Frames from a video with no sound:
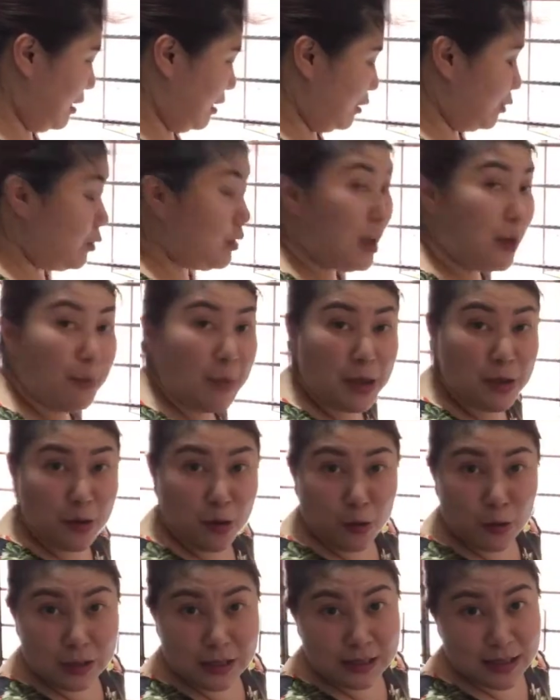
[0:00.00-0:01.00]
You can make
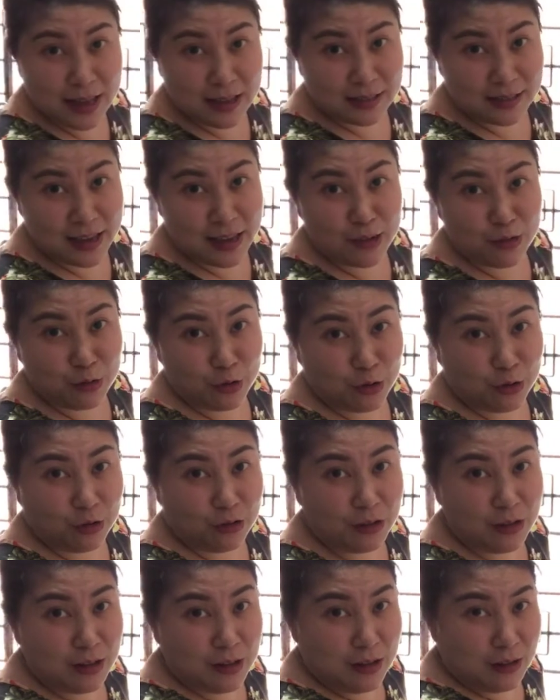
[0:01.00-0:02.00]
your own satay, you
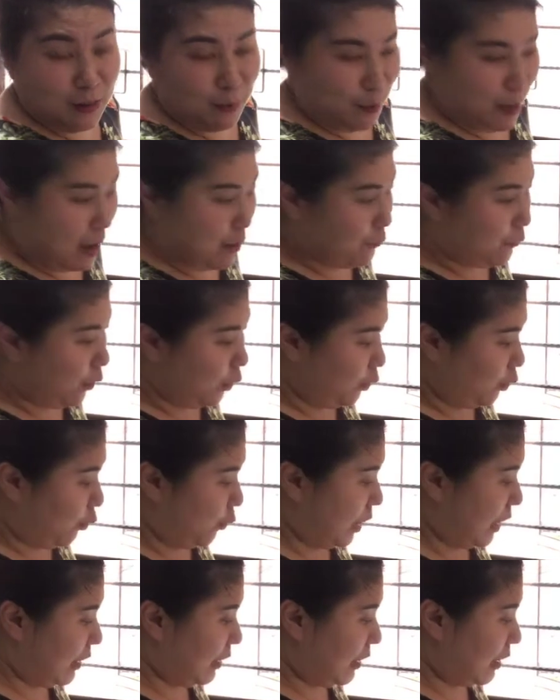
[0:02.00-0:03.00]
know, by
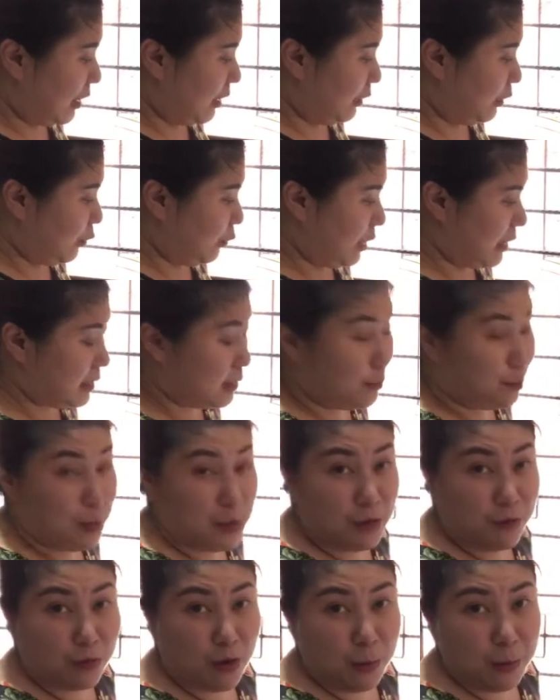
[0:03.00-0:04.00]
following the
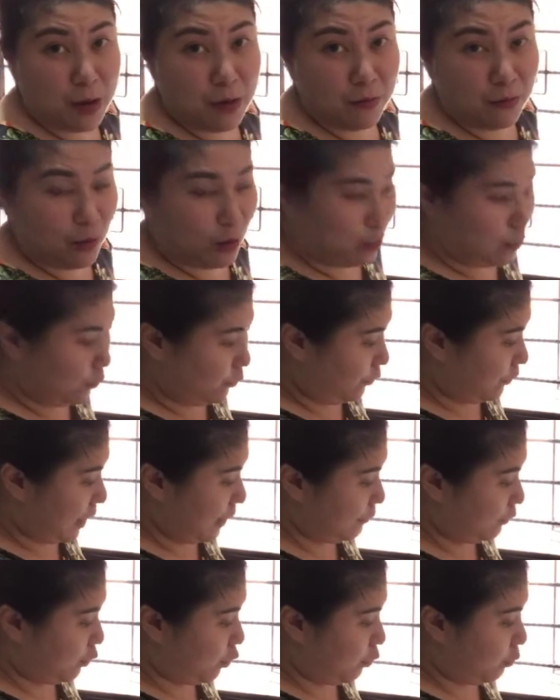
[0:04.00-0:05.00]
recipe from my volume
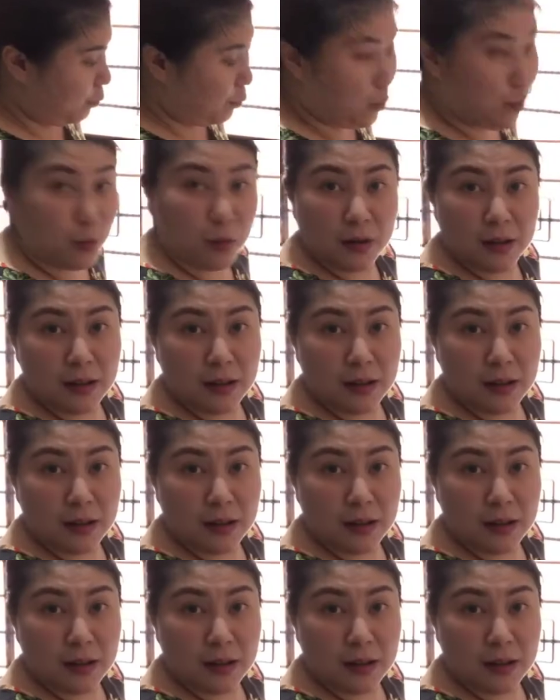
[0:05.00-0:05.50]
5 cookbook.